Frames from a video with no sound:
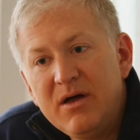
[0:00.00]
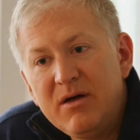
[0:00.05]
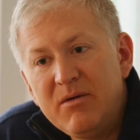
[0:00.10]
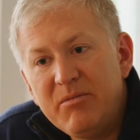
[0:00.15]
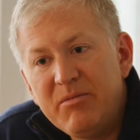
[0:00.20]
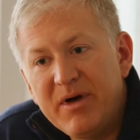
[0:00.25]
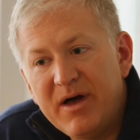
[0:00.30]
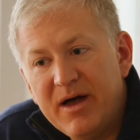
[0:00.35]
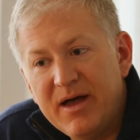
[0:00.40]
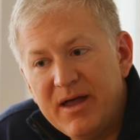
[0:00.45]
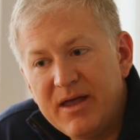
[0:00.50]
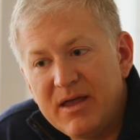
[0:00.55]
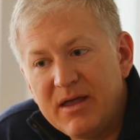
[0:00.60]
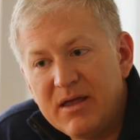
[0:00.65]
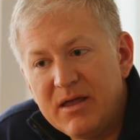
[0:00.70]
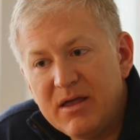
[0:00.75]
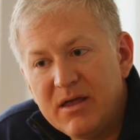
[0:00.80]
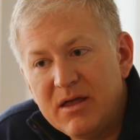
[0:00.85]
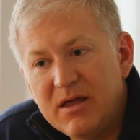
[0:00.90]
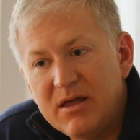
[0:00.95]
by
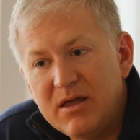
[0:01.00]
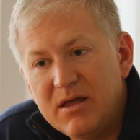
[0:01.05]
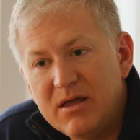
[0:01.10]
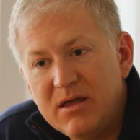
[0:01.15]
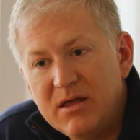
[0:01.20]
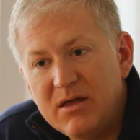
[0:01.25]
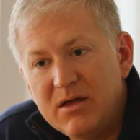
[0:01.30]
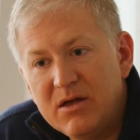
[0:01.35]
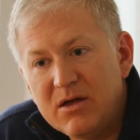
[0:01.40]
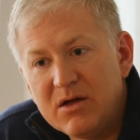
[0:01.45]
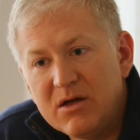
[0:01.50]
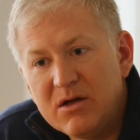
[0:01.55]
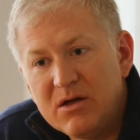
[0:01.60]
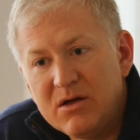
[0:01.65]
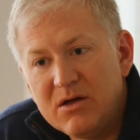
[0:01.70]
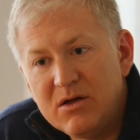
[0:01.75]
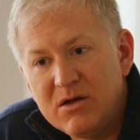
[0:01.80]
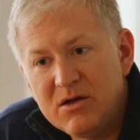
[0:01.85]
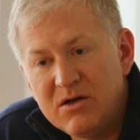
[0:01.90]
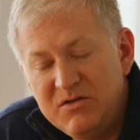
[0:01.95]

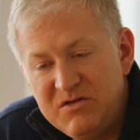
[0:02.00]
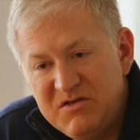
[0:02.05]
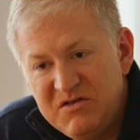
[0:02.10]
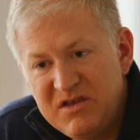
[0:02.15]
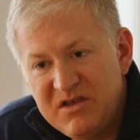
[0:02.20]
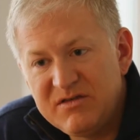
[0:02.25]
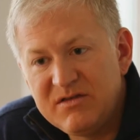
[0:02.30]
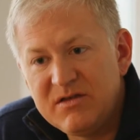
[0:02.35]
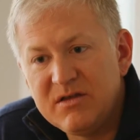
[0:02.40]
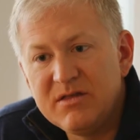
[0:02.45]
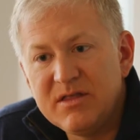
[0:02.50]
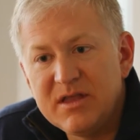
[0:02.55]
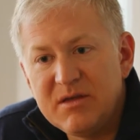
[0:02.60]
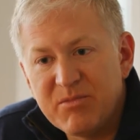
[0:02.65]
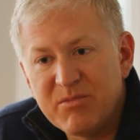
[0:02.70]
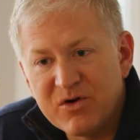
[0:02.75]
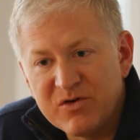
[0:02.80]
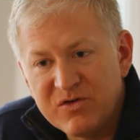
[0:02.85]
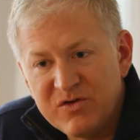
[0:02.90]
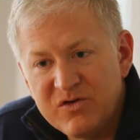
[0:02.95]
consistently
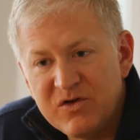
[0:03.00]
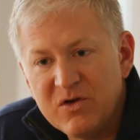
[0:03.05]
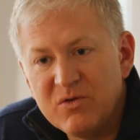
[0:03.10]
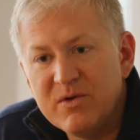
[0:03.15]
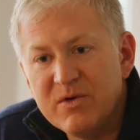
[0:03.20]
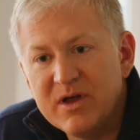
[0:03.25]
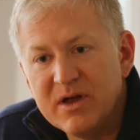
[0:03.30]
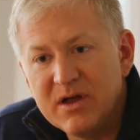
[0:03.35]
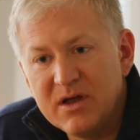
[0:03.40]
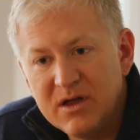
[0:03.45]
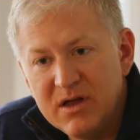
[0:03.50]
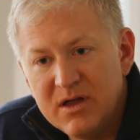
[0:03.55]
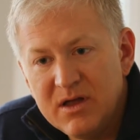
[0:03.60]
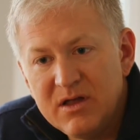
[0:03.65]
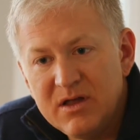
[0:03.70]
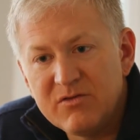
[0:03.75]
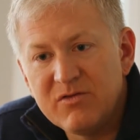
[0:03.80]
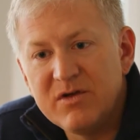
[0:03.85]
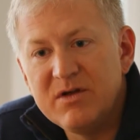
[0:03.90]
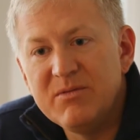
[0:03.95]
pursuing
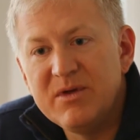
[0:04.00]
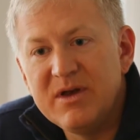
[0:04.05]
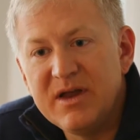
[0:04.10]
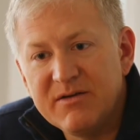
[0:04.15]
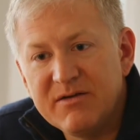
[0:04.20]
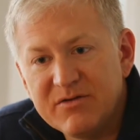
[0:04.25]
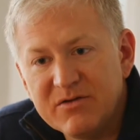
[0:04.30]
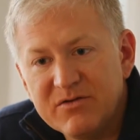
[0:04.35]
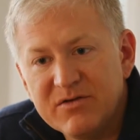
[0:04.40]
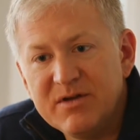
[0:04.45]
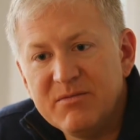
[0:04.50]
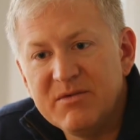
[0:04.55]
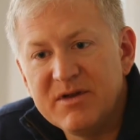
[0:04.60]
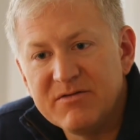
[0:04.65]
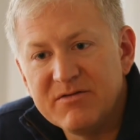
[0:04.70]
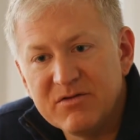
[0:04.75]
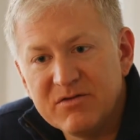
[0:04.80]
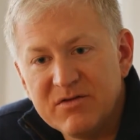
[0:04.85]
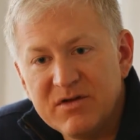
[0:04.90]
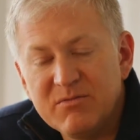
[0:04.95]
treatment after treatment
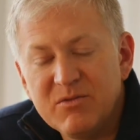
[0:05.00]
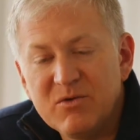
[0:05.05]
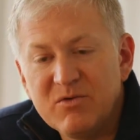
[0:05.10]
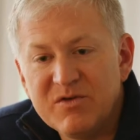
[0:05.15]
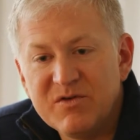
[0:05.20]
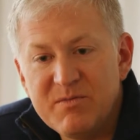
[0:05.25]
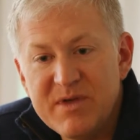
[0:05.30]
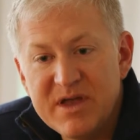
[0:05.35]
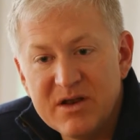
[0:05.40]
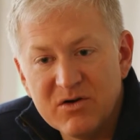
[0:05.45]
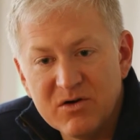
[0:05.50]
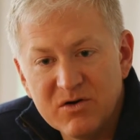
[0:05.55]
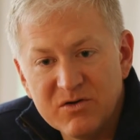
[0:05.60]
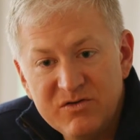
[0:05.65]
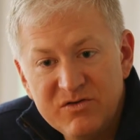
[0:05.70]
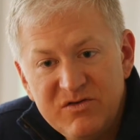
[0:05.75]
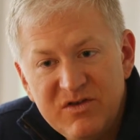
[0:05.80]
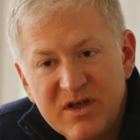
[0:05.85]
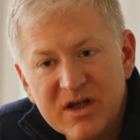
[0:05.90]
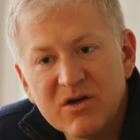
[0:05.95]
after treatment, which made her
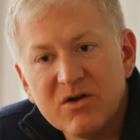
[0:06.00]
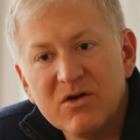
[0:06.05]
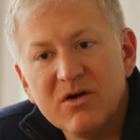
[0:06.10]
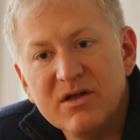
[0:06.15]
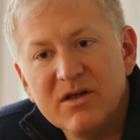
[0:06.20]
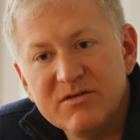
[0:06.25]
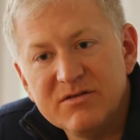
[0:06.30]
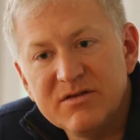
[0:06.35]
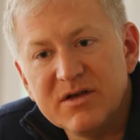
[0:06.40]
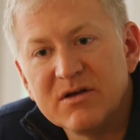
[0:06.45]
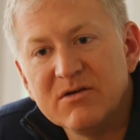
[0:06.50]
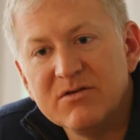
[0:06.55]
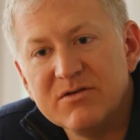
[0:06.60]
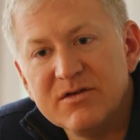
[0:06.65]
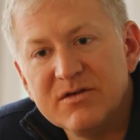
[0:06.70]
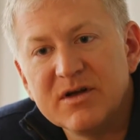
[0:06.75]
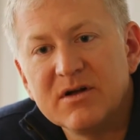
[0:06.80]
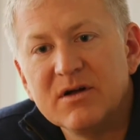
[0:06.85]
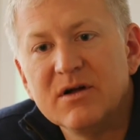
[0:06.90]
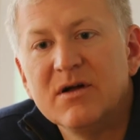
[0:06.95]
sicker and sicker and
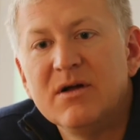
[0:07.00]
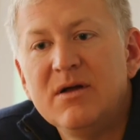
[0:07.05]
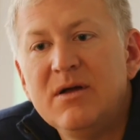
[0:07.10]
sicker?